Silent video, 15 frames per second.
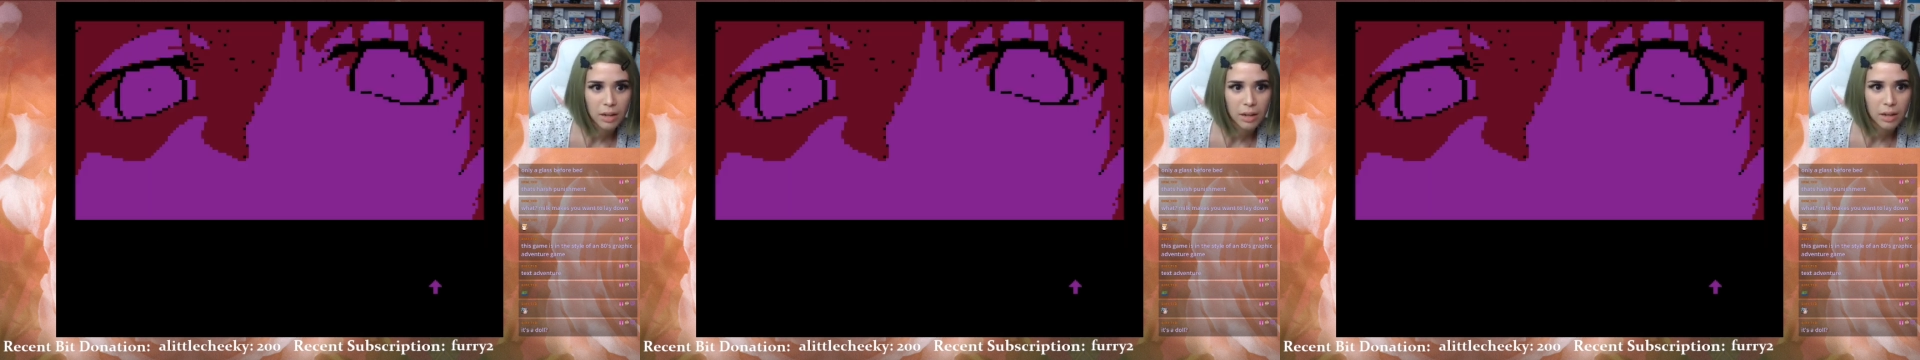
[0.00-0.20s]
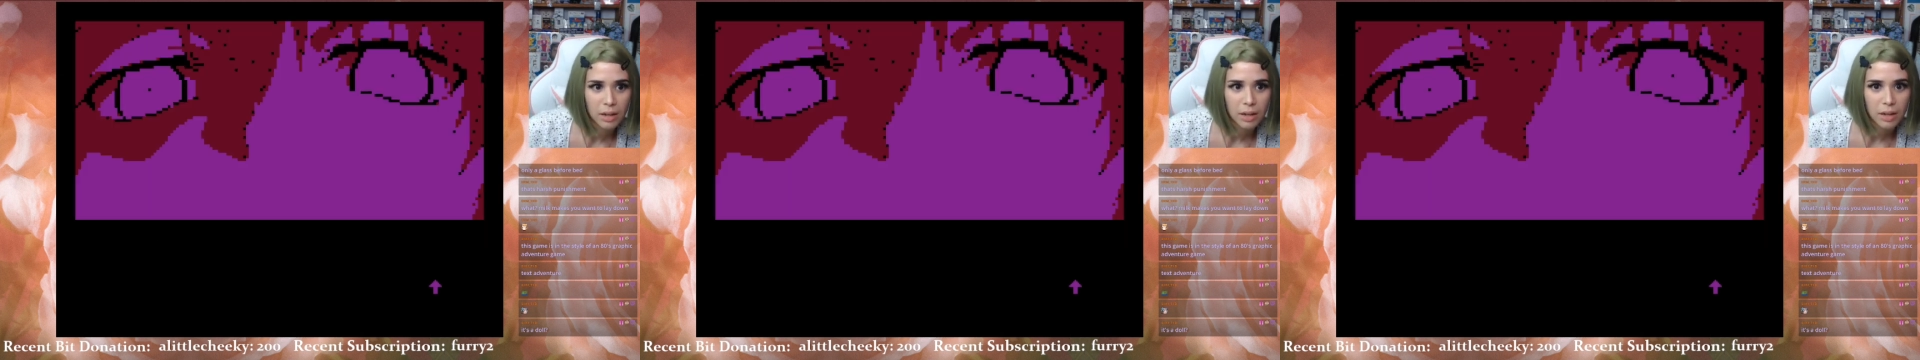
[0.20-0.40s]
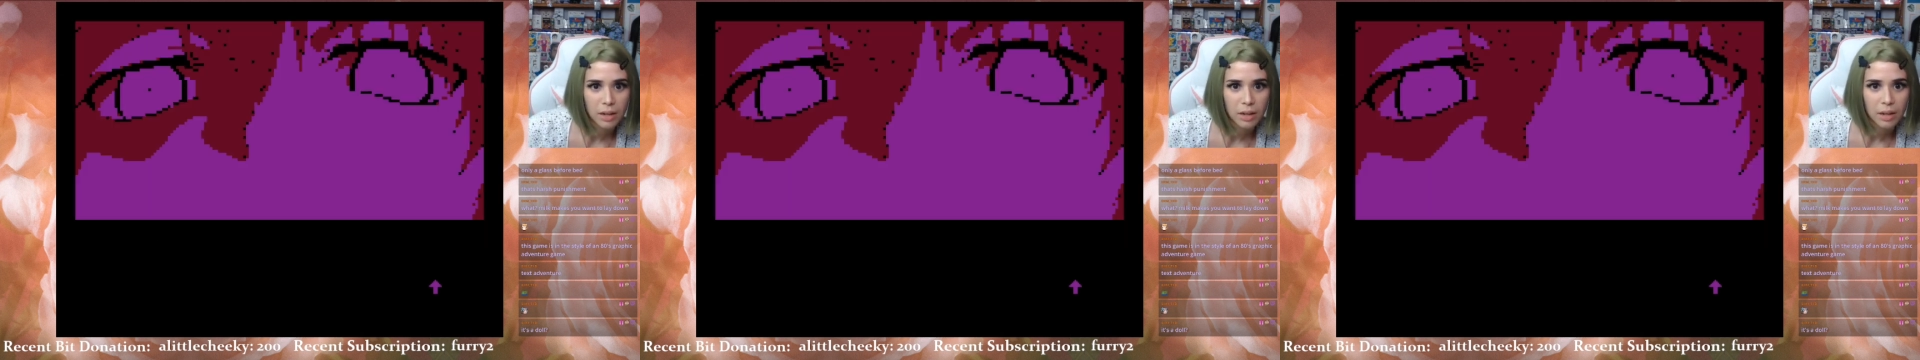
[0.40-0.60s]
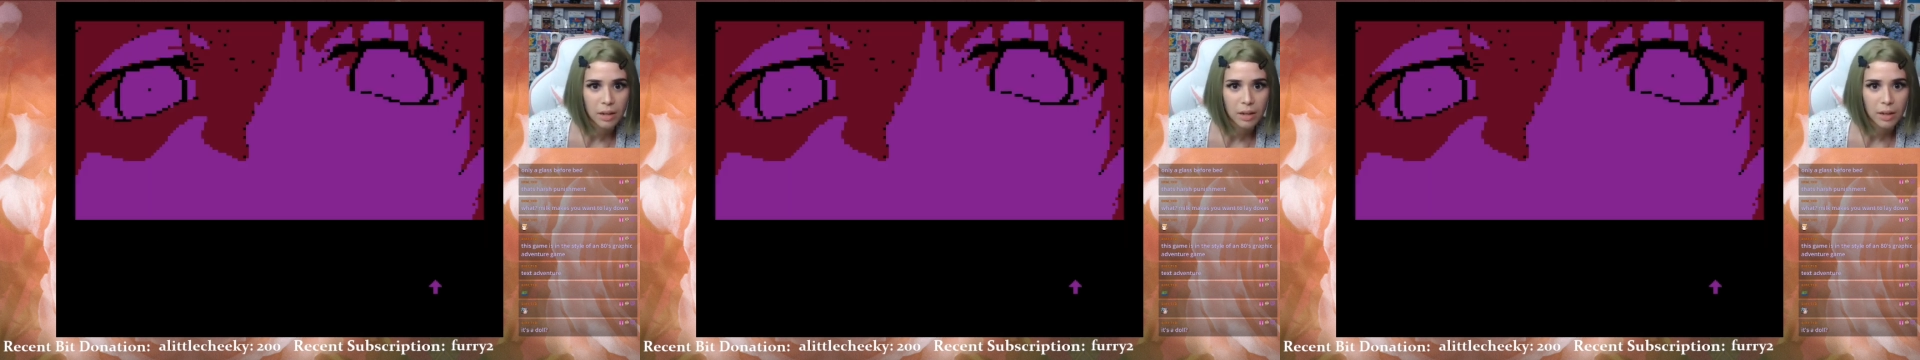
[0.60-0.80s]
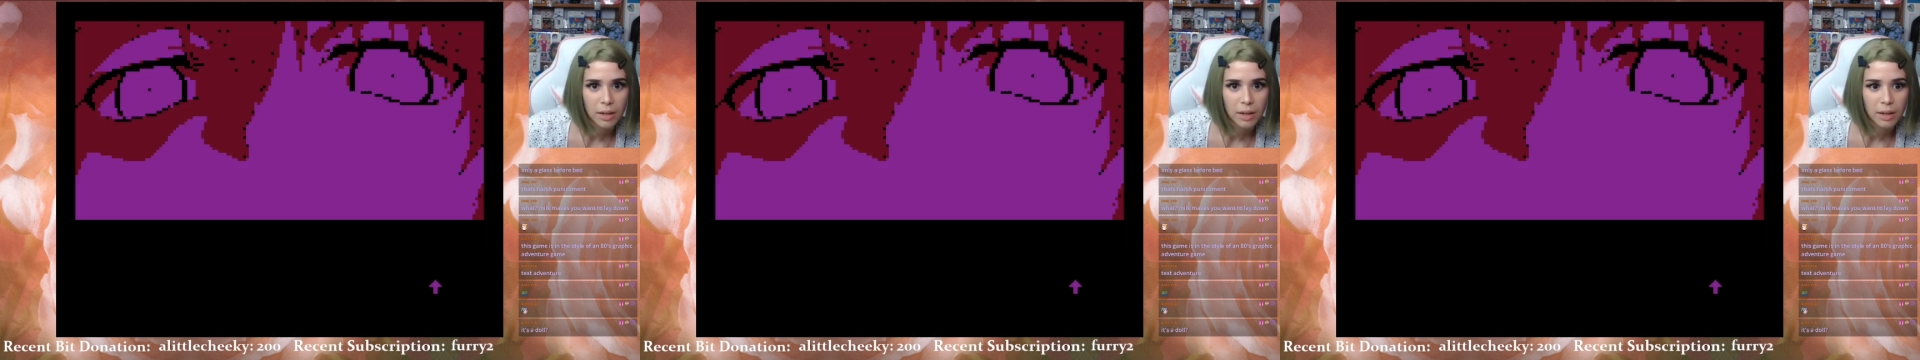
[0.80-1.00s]

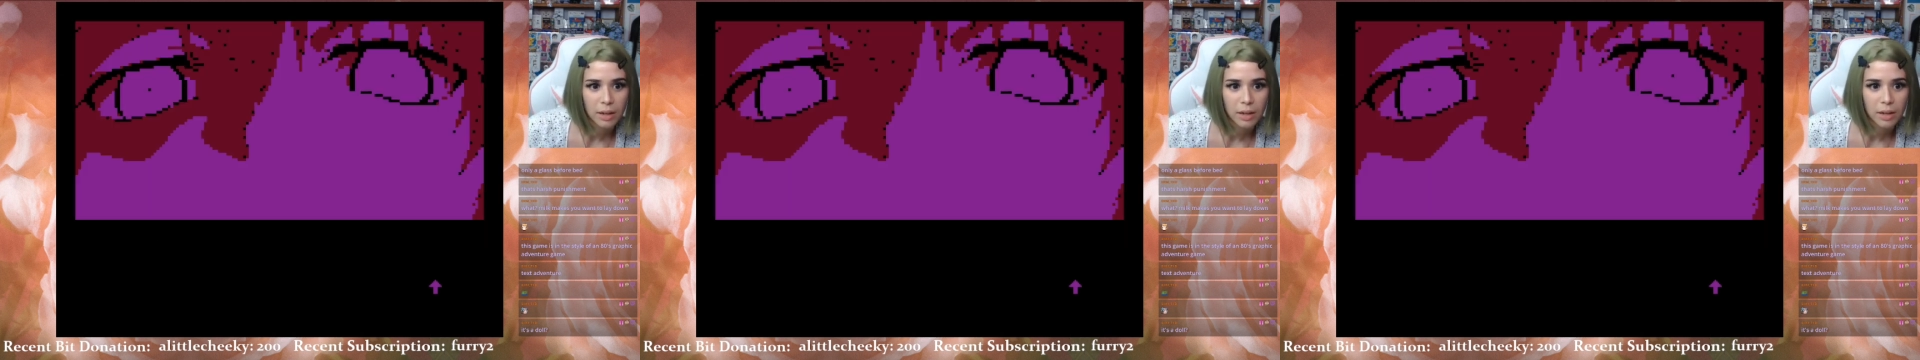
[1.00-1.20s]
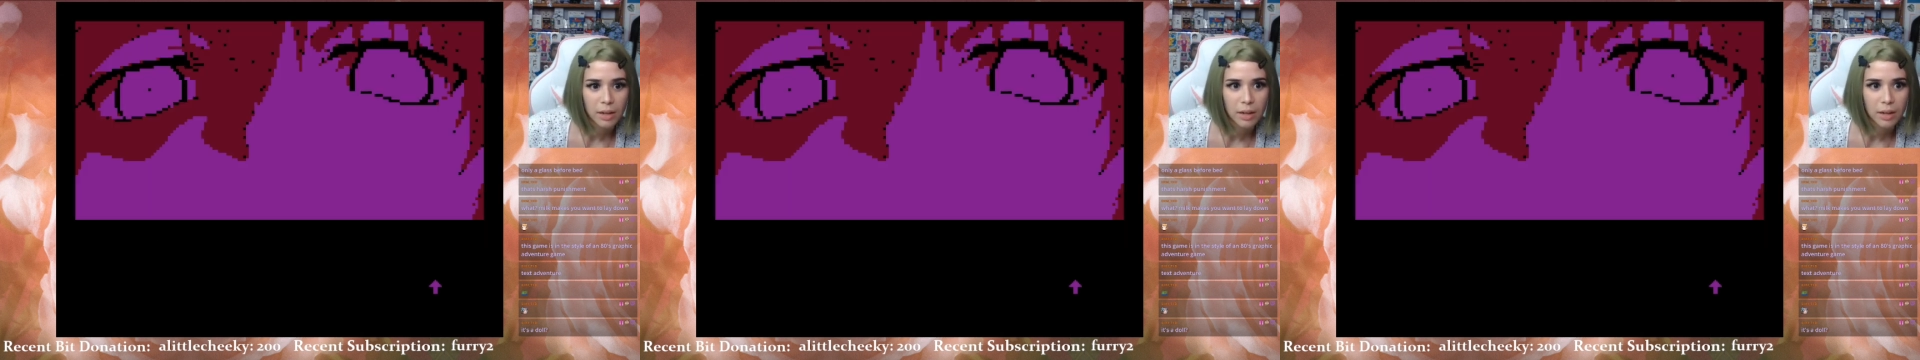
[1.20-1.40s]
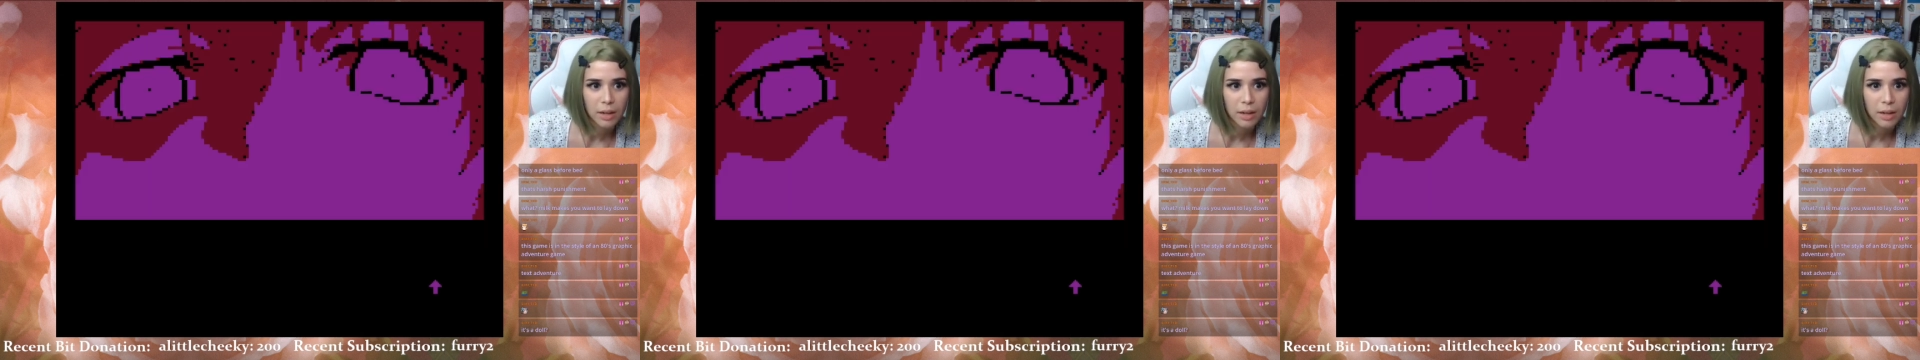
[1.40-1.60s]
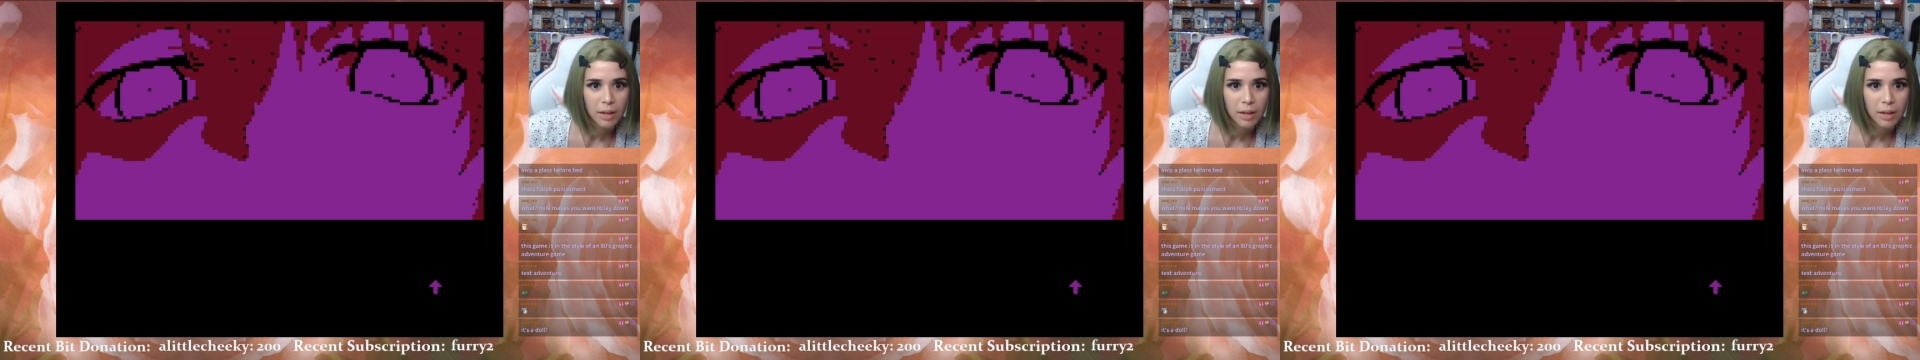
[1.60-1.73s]
(silence)